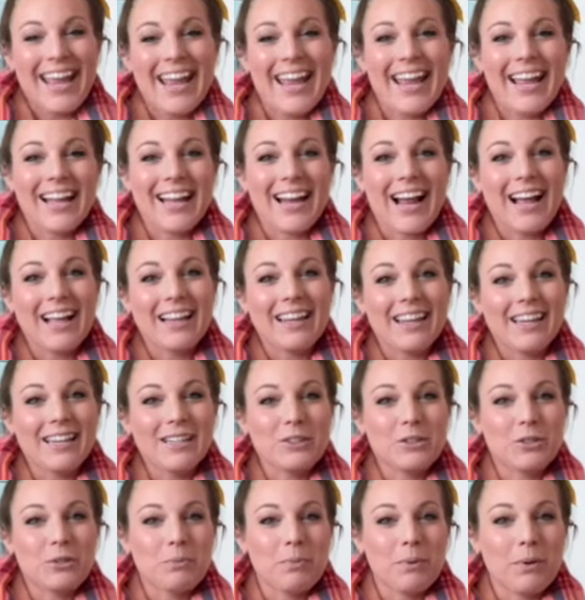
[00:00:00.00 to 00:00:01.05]
and I like
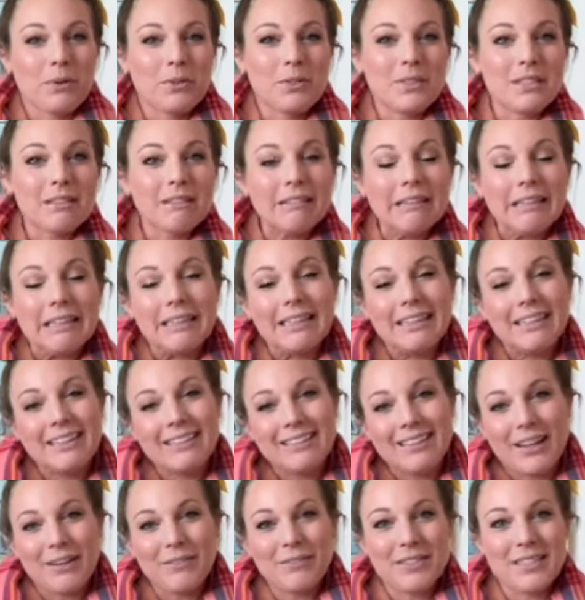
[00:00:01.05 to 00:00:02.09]
to post cleaning,
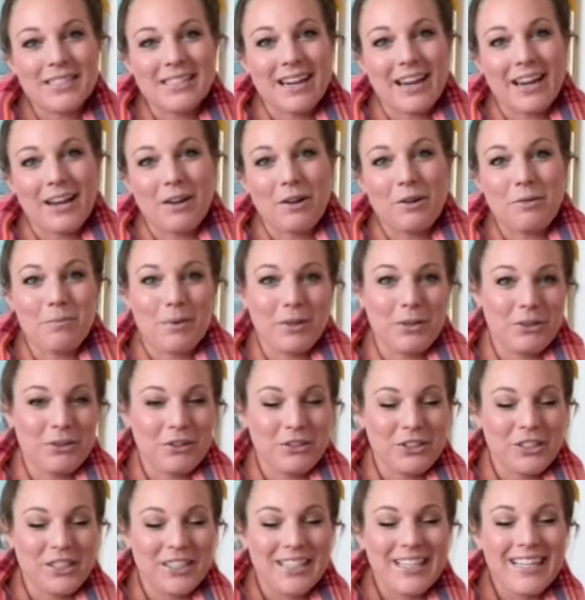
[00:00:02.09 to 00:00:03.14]
lifestyle,
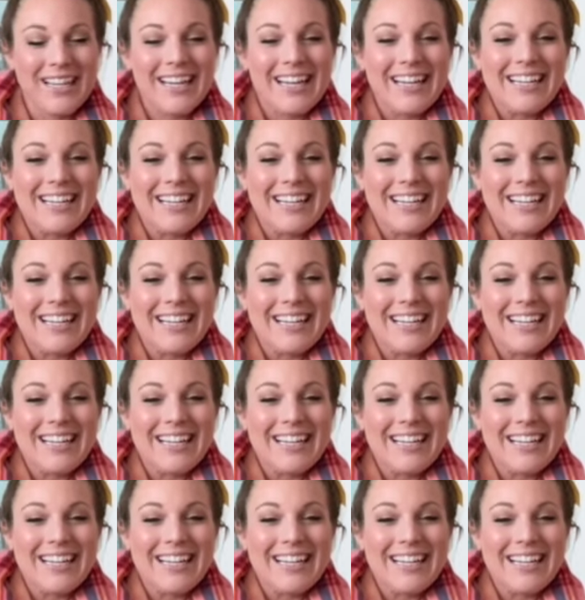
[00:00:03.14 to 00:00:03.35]
motherhood,